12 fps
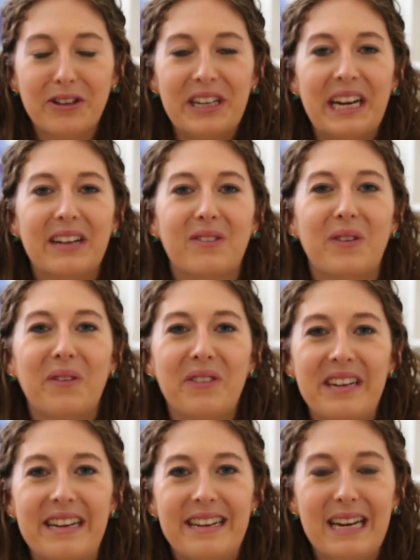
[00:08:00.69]
only has
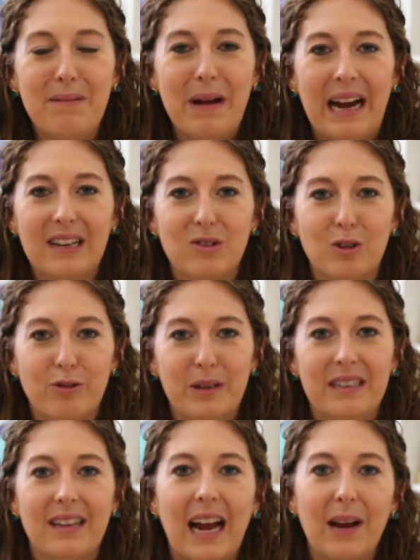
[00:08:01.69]
15 tea bags, which
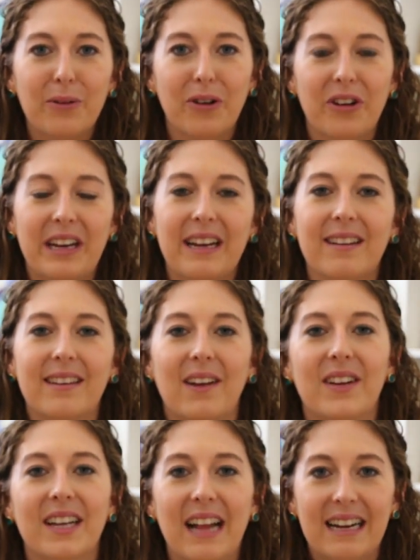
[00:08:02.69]
means I would only get
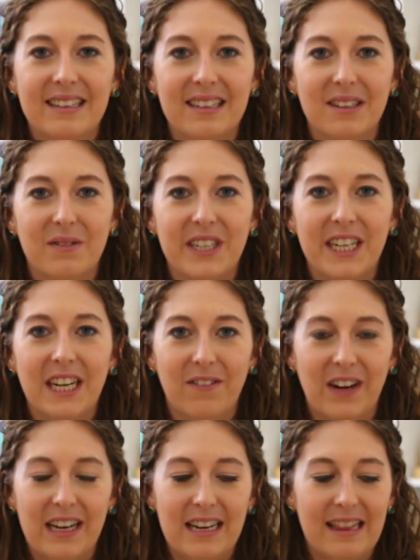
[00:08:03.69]
7 glasses of tea
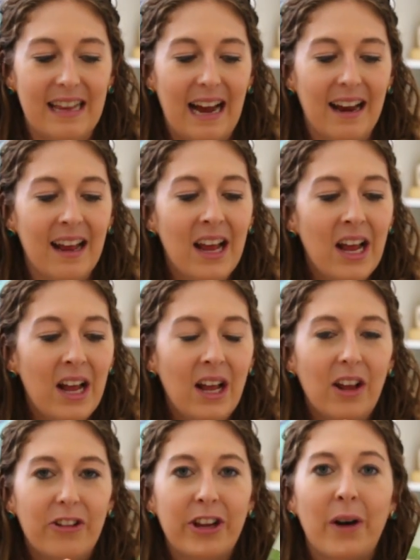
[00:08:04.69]
if I did that.
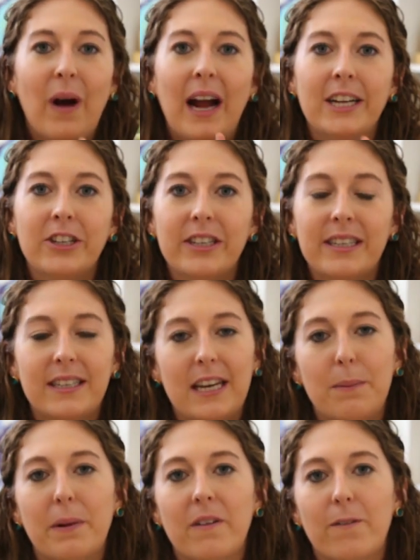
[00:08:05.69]
So I just
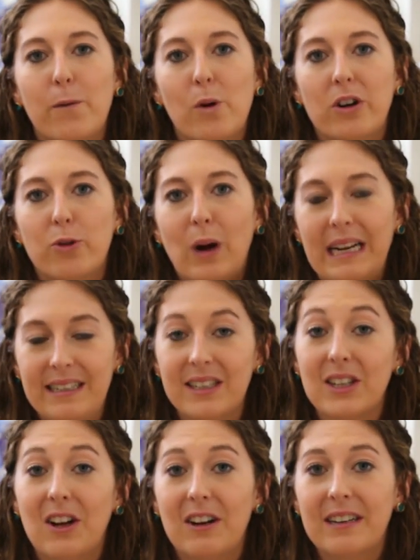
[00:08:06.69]
steep it for twice
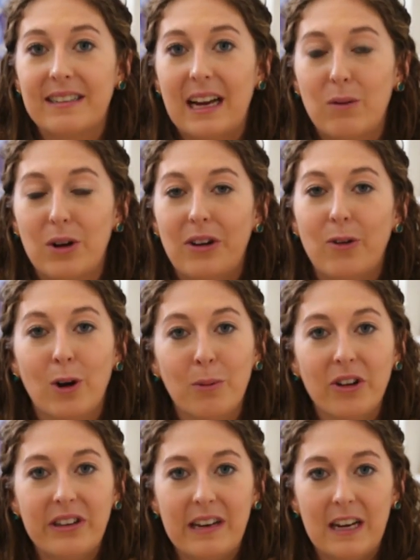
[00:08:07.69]
as long as I would
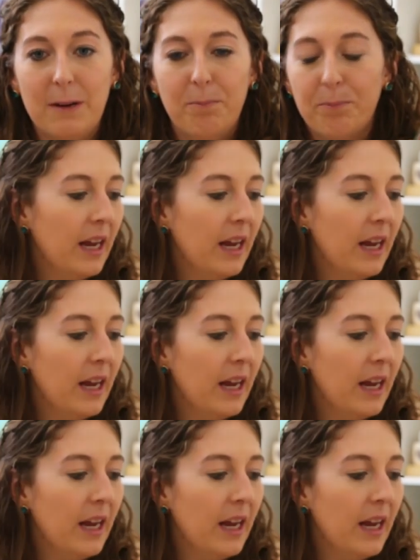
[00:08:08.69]
normal tea